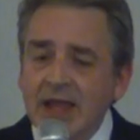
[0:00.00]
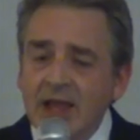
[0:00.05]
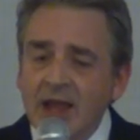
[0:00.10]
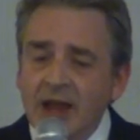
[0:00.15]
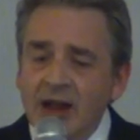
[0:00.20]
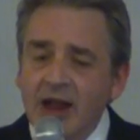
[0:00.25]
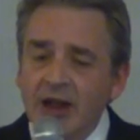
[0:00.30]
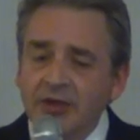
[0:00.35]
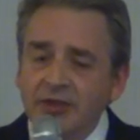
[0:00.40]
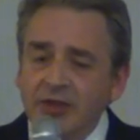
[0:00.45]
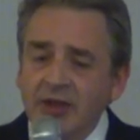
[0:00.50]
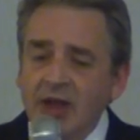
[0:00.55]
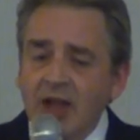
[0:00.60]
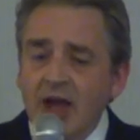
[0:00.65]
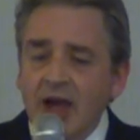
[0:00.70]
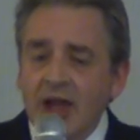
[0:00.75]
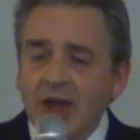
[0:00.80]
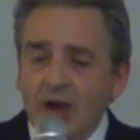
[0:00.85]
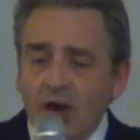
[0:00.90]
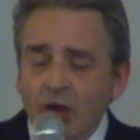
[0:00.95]
And
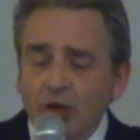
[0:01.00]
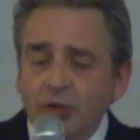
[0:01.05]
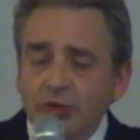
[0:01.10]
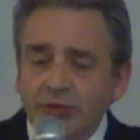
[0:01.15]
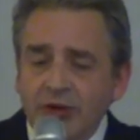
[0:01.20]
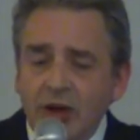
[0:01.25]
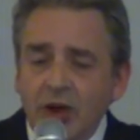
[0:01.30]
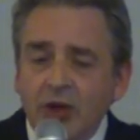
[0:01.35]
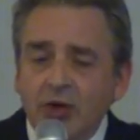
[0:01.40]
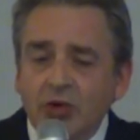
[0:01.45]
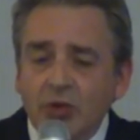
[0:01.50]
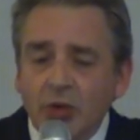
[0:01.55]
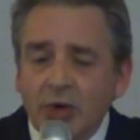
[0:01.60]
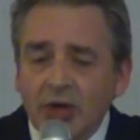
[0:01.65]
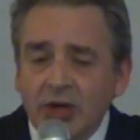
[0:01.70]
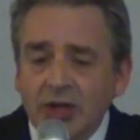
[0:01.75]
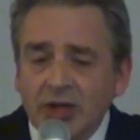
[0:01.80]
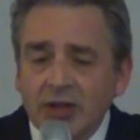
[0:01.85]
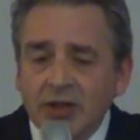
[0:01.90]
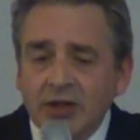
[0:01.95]
I hold
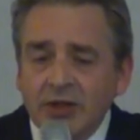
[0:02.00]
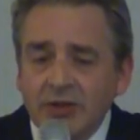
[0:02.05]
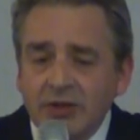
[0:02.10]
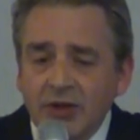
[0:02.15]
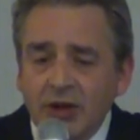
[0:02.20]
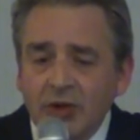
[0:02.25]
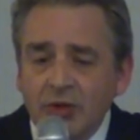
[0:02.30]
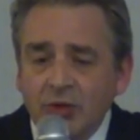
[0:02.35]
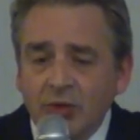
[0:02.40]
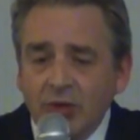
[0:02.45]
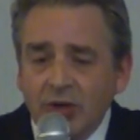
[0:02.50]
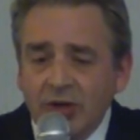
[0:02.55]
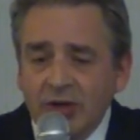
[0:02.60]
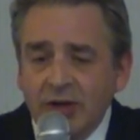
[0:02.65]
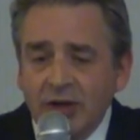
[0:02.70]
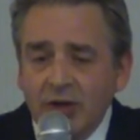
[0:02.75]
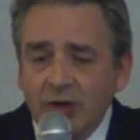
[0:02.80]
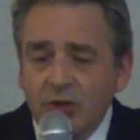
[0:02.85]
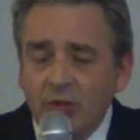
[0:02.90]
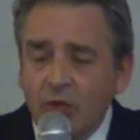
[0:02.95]

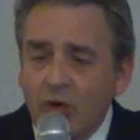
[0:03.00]
no